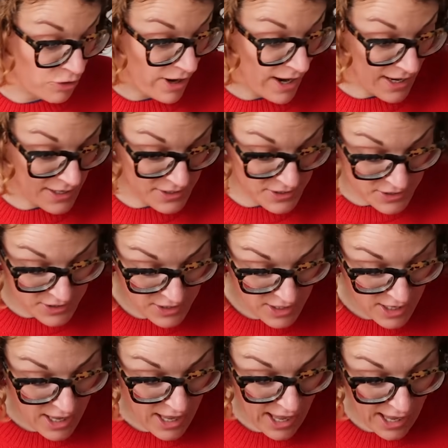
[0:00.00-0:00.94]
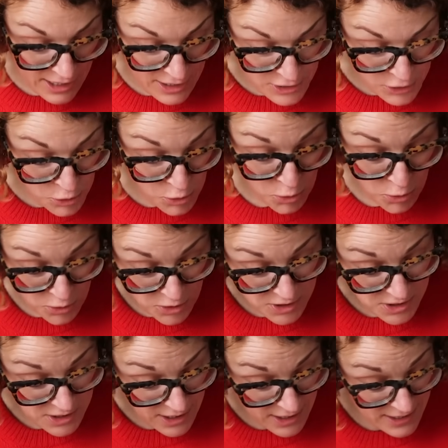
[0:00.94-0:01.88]
dress, and it's
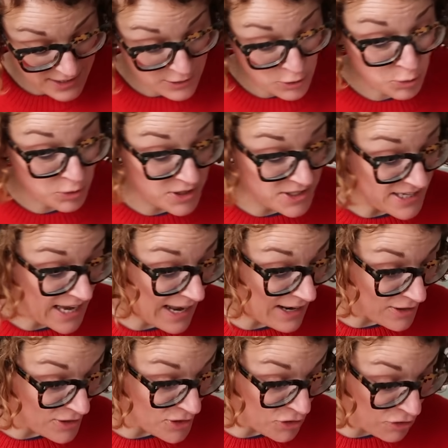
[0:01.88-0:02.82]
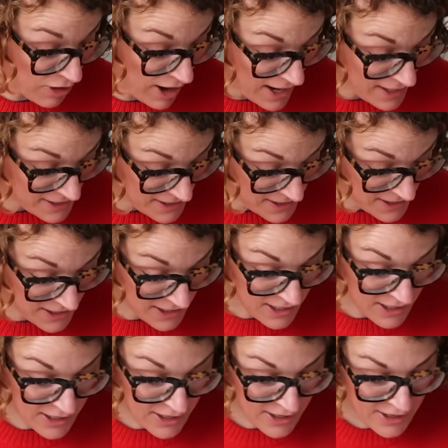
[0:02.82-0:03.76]
called the Dallas dress.
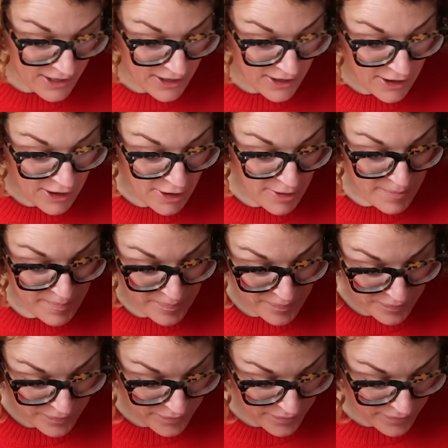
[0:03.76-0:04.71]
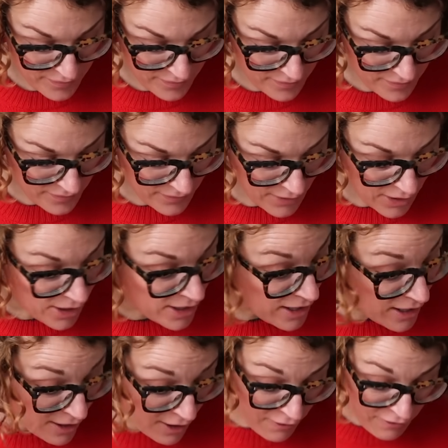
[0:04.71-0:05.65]
I
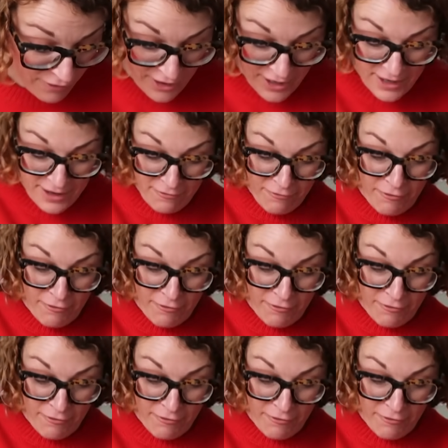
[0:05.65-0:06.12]
love it.